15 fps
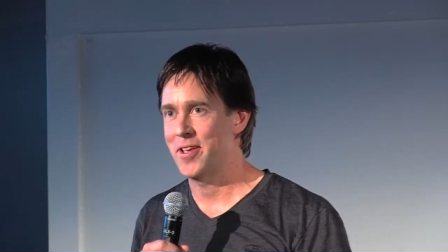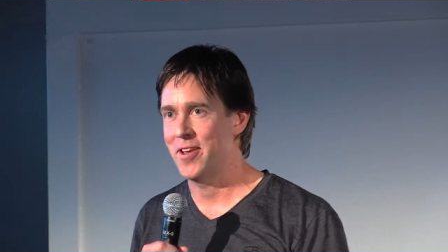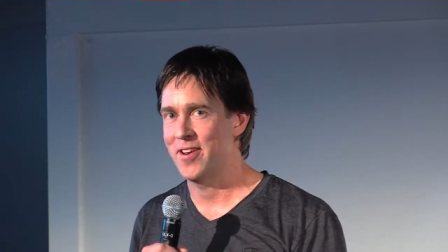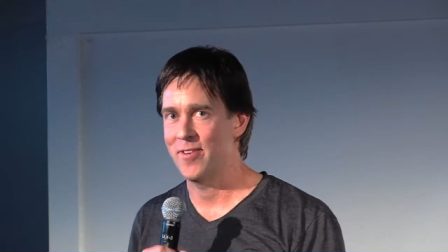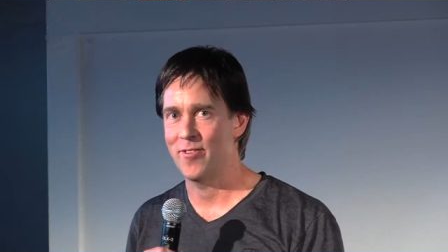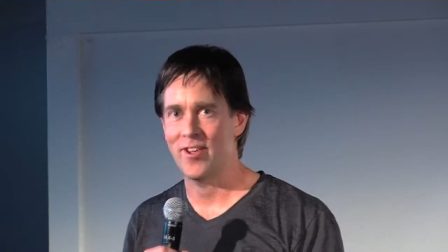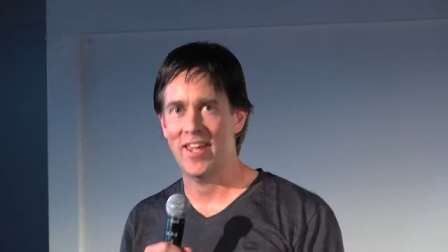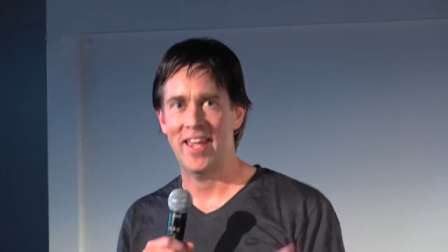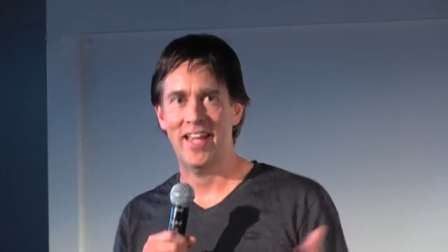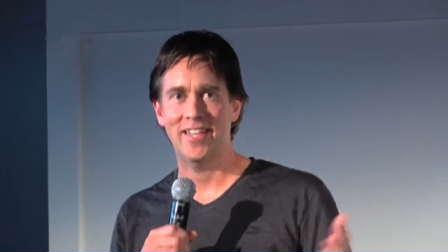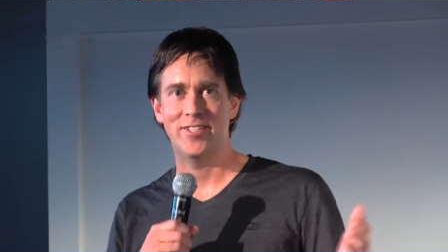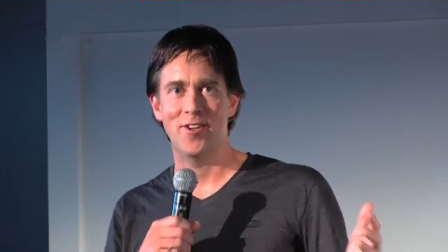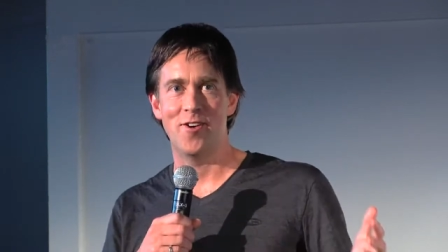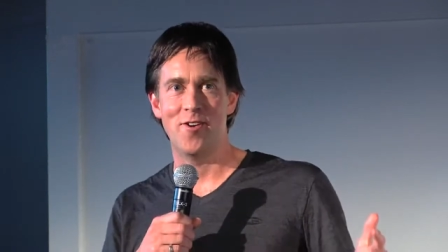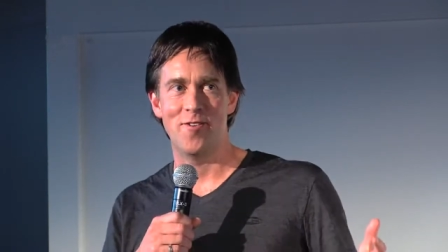kind of
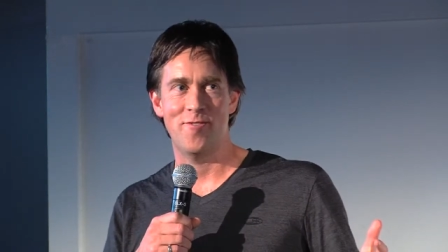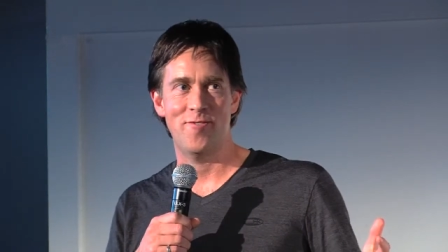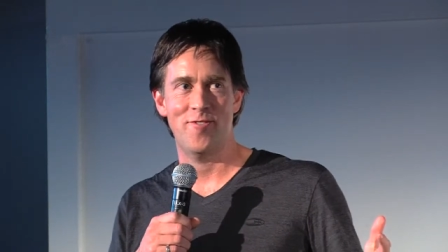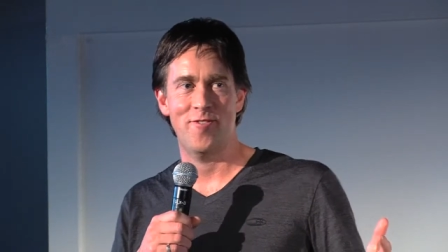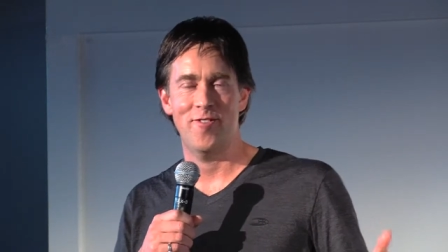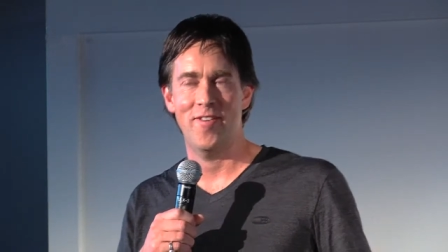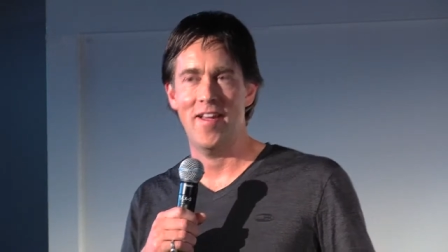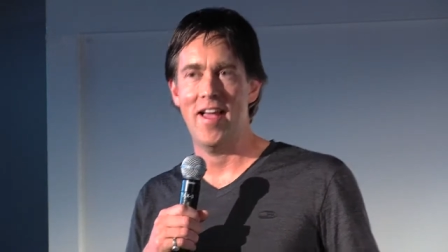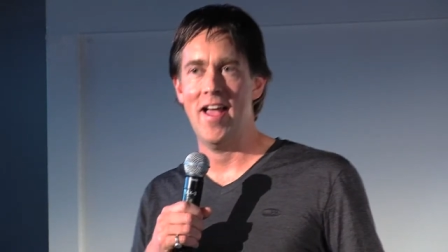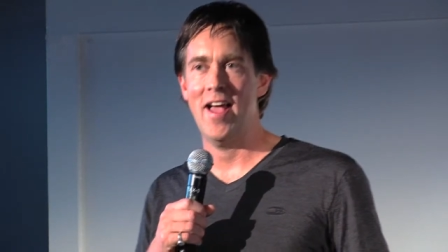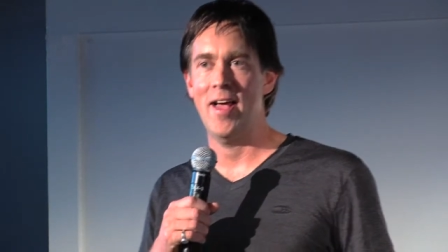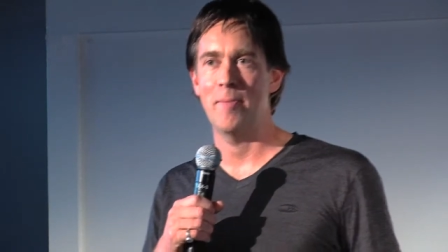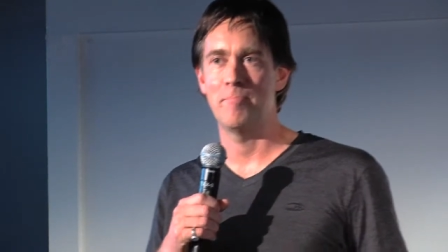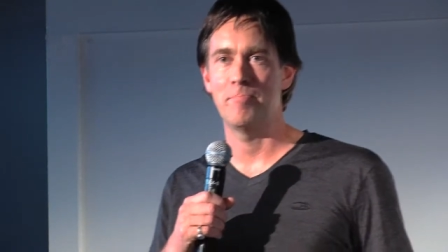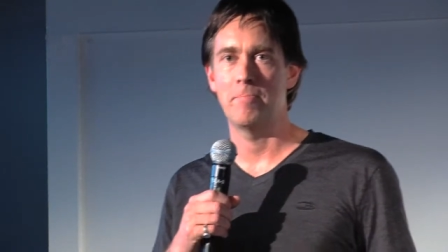kicked off,
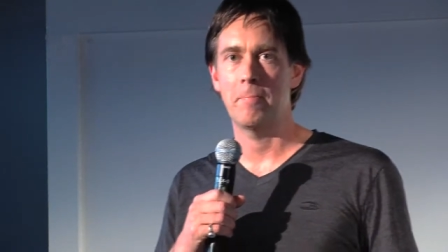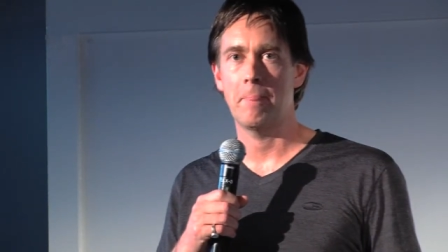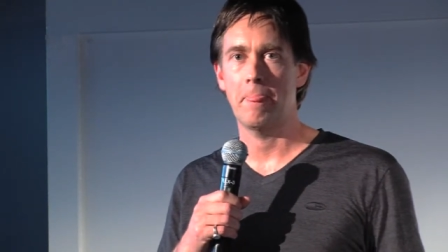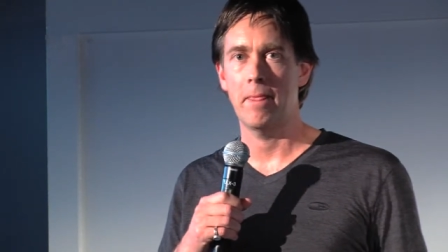um,